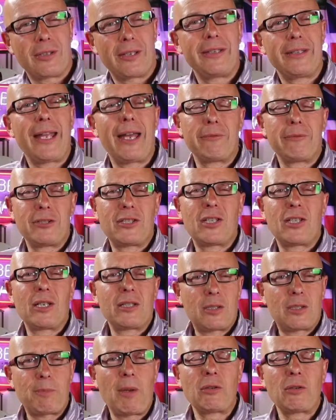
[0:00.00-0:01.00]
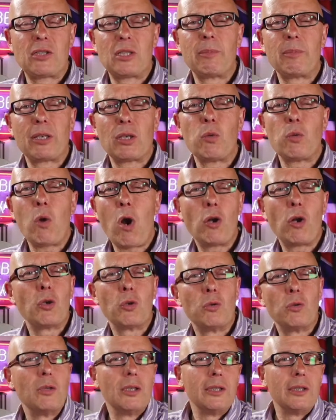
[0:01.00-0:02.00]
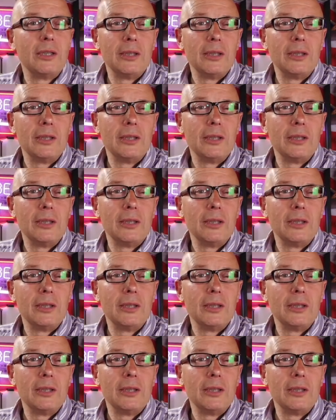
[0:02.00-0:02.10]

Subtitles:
and that was supposed to be a woggle,